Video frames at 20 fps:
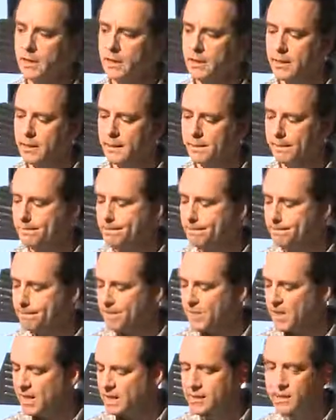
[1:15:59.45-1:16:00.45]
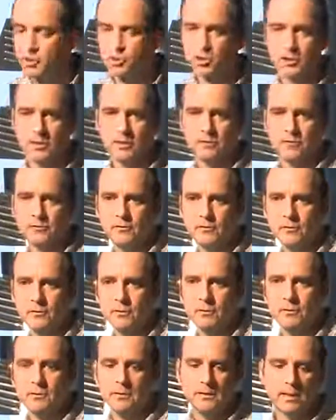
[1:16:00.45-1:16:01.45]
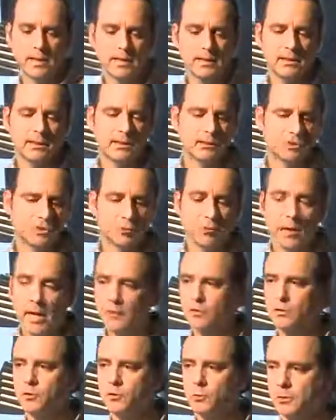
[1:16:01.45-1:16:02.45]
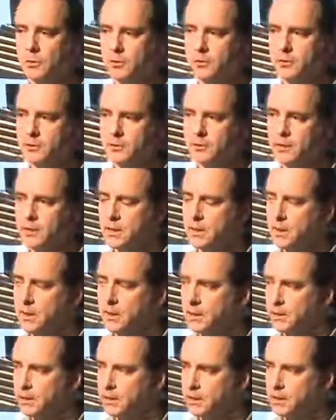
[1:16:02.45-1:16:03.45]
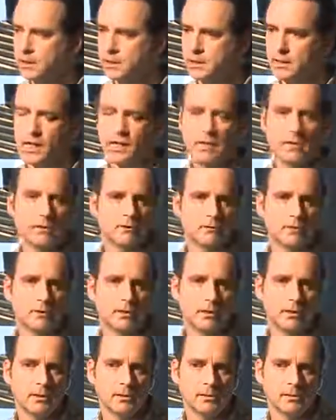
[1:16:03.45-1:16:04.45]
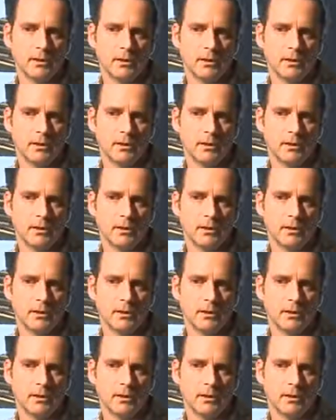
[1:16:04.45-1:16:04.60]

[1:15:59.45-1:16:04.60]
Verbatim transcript: Um, initiative that he does around the world in a kind of uh,